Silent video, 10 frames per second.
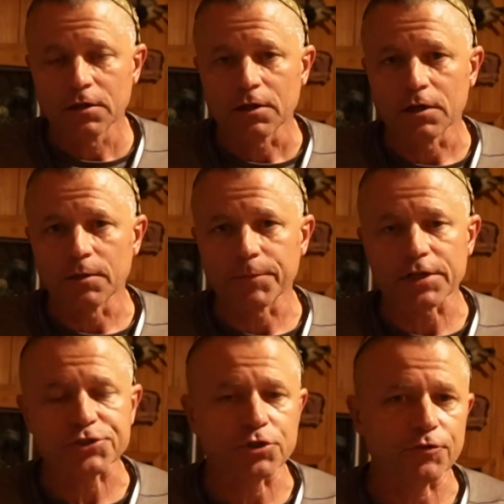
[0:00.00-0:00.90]
I'm
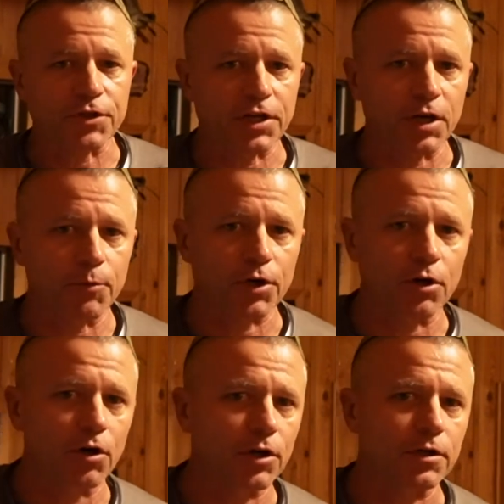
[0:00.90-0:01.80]
not sure if the camera
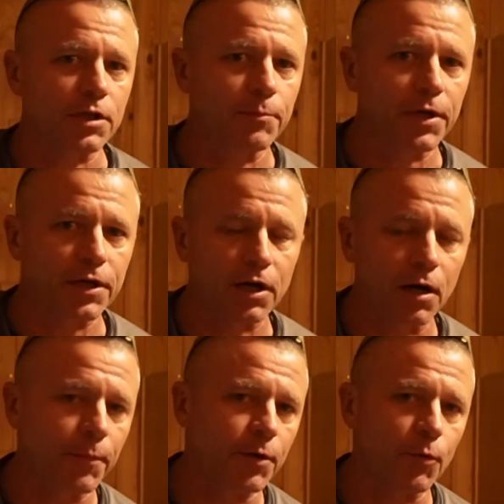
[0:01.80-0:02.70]
caught it. He made a
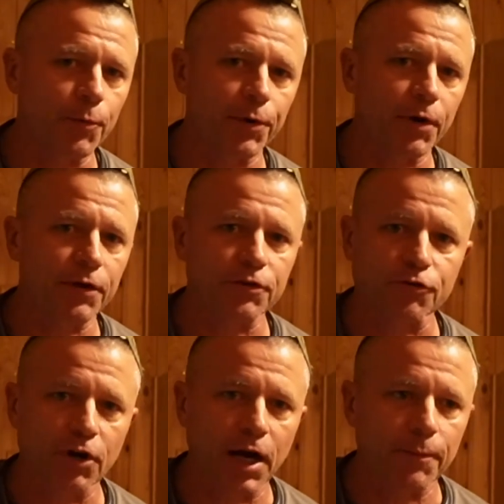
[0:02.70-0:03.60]
comment when we were at the
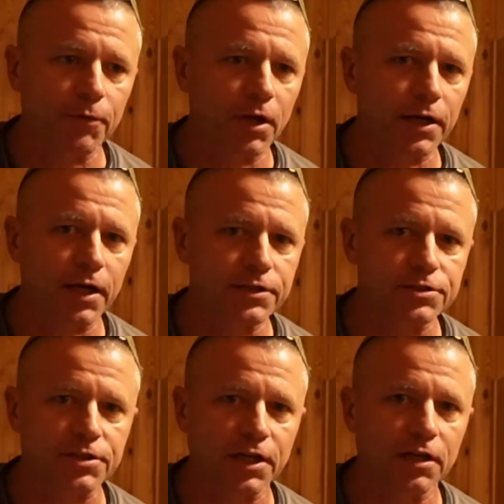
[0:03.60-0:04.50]
trap, like, I
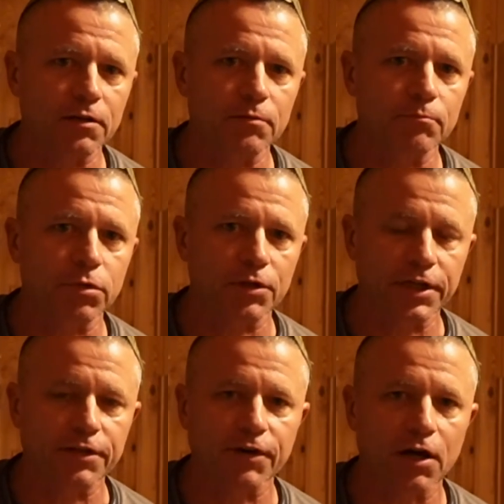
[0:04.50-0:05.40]
just can't
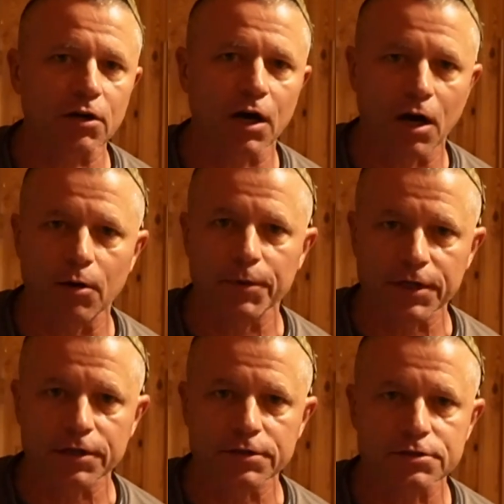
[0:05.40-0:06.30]
believe how calm he
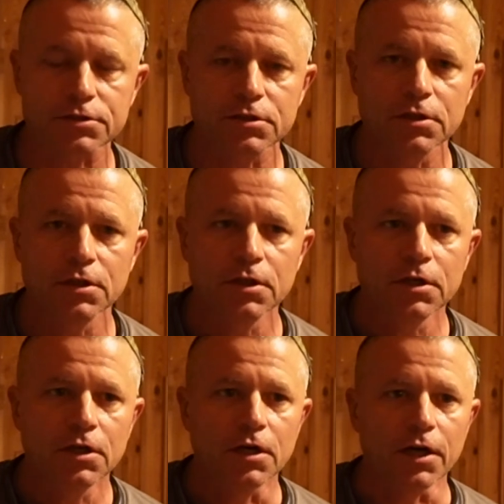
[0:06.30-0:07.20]
is.
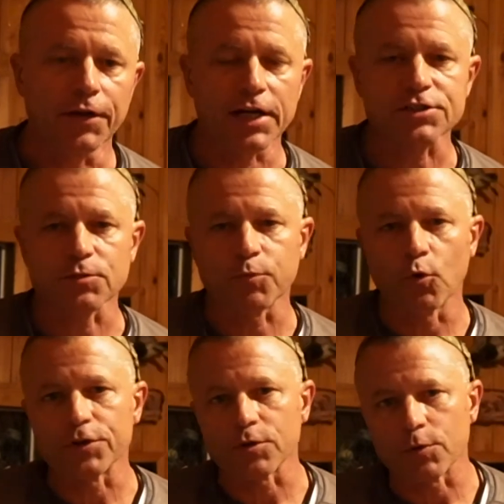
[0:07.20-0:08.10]
And that's the
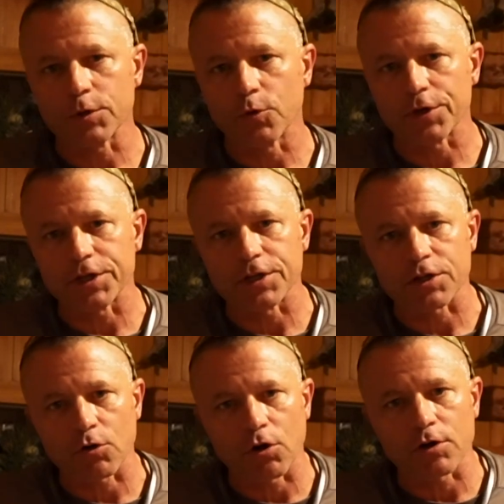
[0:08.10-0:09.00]
point that we want to get
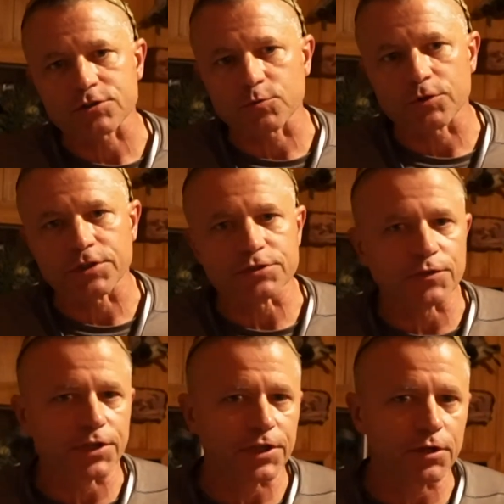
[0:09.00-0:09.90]
across with these
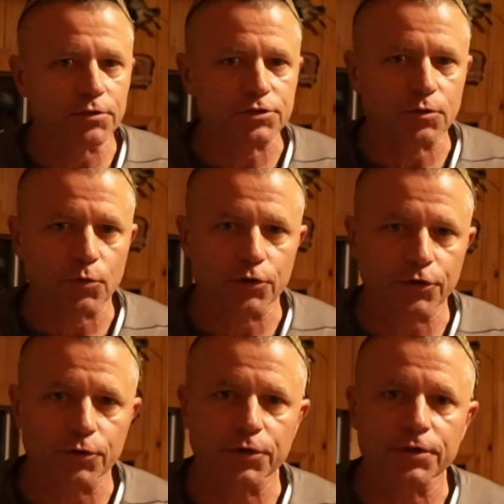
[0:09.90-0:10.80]
videos that we're
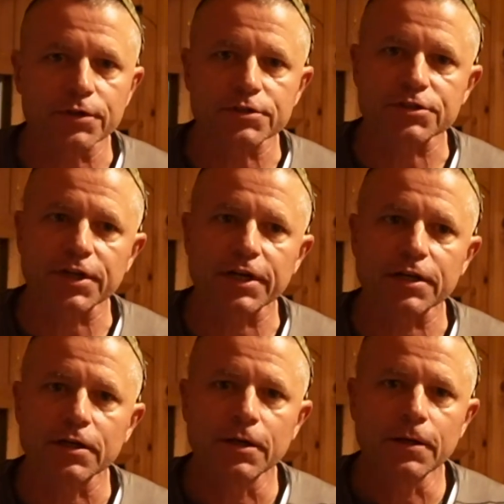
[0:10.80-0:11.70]
doing, is that